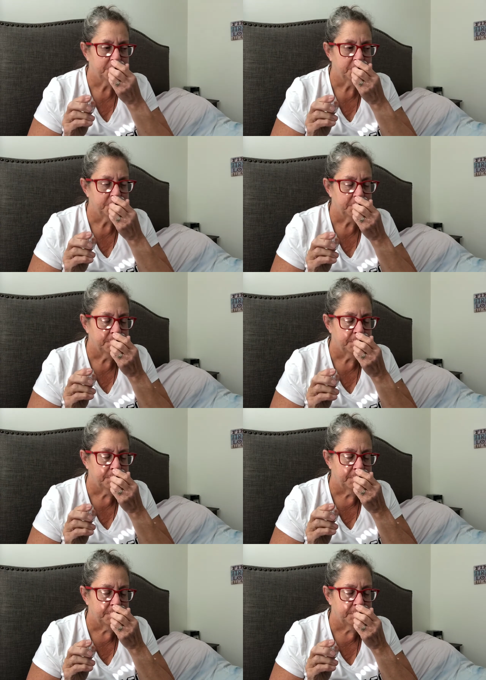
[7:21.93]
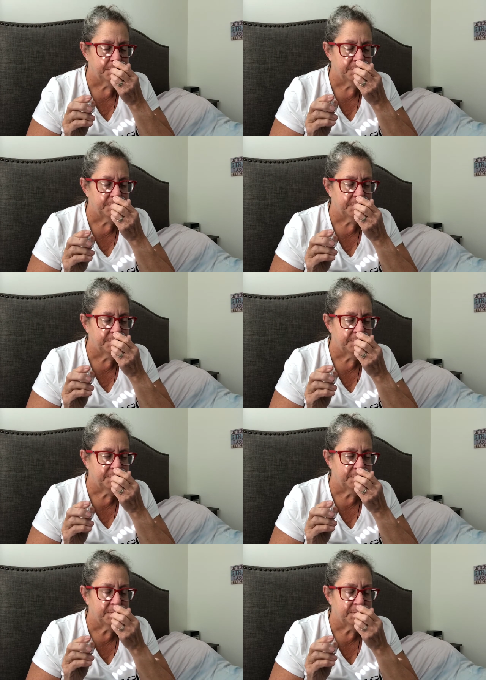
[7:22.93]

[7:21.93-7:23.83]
No one is speaking in this clip.